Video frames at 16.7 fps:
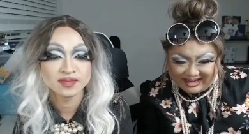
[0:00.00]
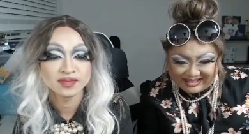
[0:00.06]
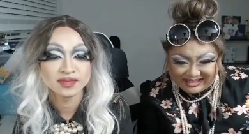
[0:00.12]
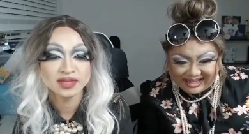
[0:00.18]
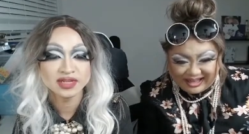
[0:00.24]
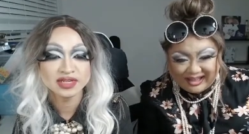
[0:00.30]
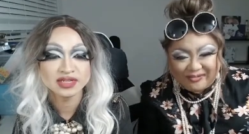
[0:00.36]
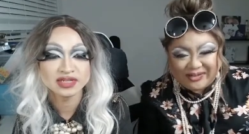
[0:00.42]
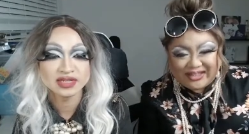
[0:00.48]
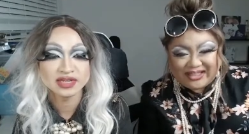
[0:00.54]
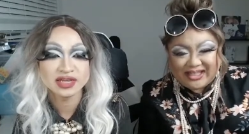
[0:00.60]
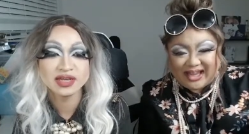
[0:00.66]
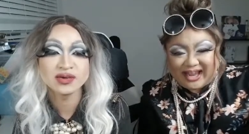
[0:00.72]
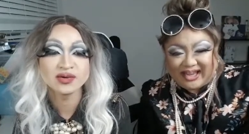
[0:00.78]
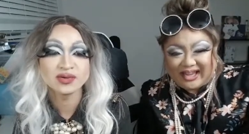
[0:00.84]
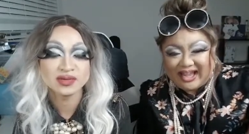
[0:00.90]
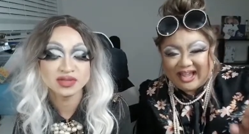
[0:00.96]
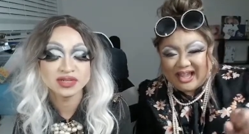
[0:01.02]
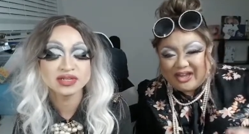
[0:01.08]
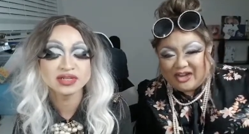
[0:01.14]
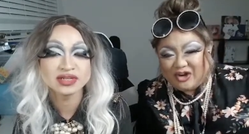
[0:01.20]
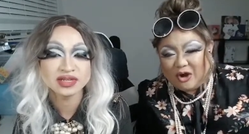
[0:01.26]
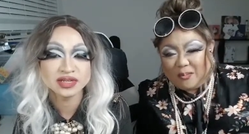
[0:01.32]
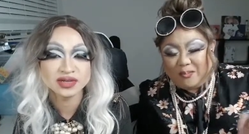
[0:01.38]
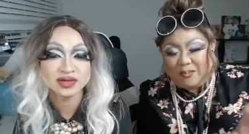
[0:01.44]
Speaker 1: this I love this cute. Like this you
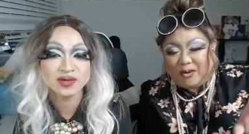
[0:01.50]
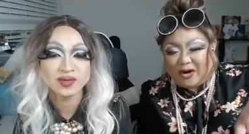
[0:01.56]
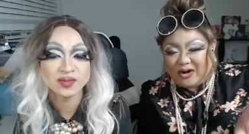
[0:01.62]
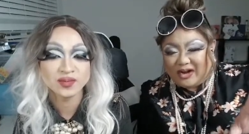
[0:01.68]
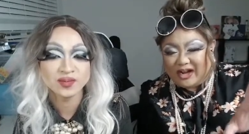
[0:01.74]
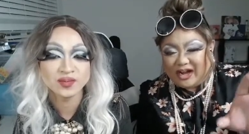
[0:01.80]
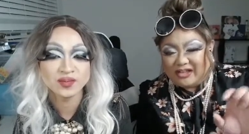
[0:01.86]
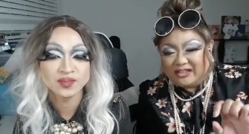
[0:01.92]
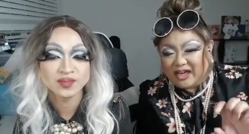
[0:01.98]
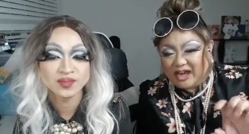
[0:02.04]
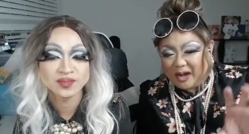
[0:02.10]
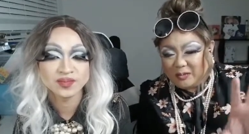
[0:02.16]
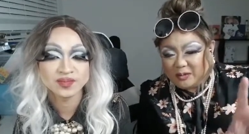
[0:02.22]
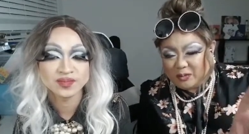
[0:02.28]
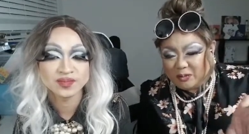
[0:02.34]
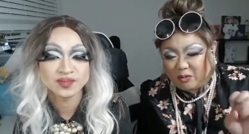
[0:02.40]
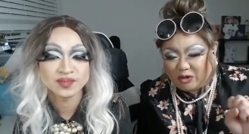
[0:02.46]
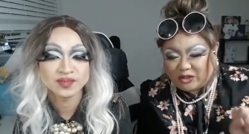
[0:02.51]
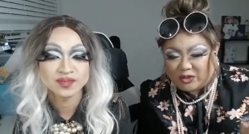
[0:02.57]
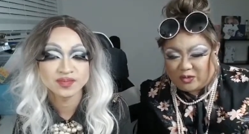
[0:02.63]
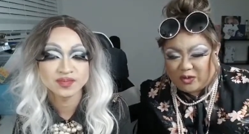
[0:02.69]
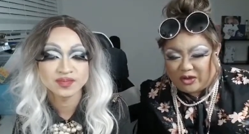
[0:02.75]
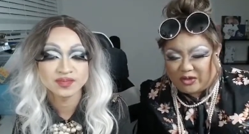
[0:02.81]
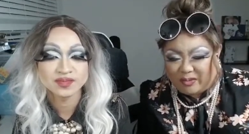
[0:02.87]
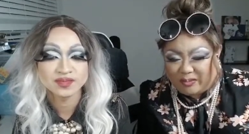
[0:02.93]
know cute. Party on top, sportswear
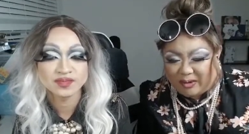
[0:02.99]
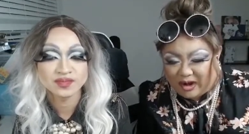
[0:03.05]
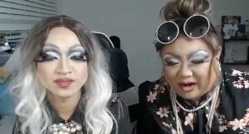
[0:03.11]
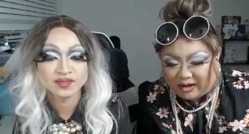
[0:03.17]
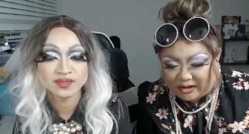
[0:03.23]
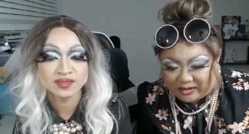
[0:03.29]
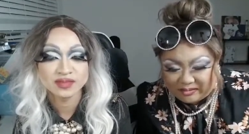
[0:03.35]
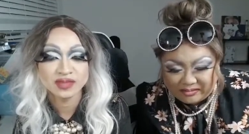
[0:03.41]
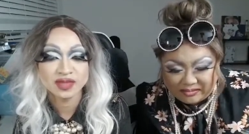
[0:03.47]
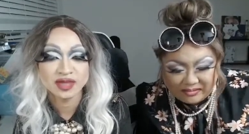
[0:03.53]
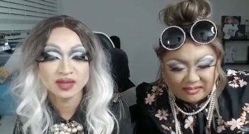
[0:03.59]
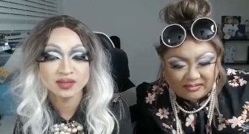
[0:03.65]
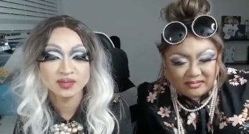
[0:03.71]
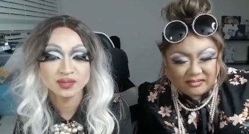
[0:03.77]
on the bottom. Yeah.